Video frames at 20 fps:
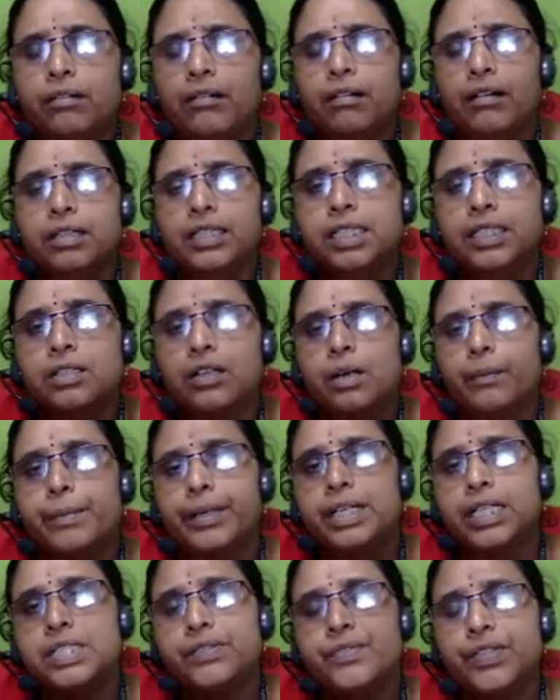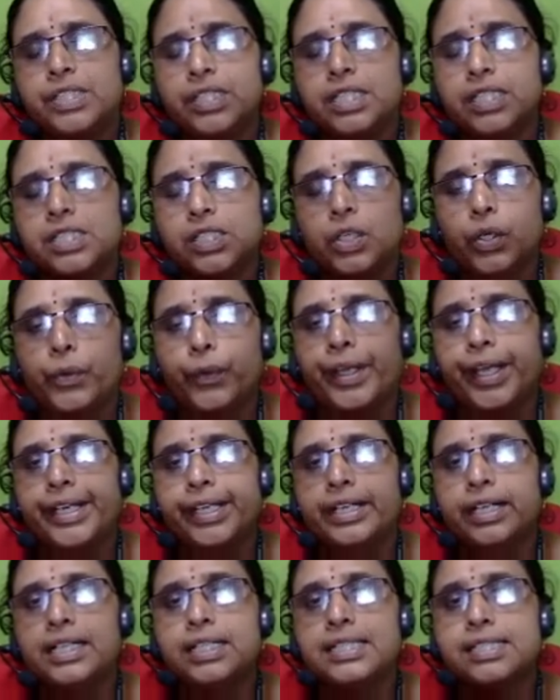all the components which is
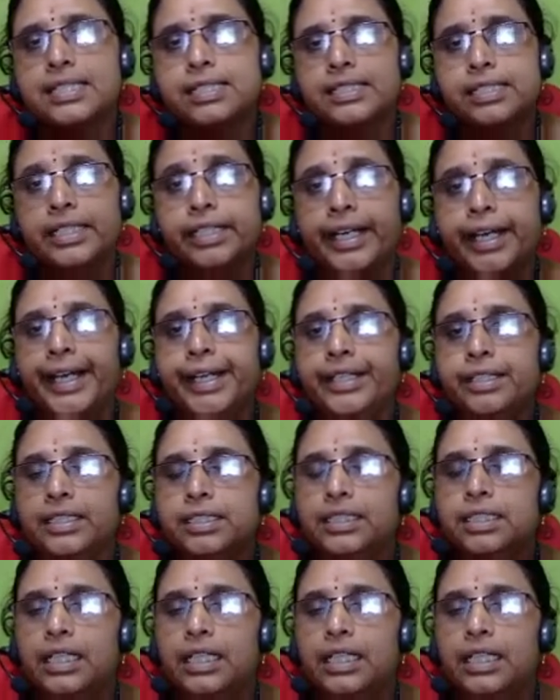located at certain height,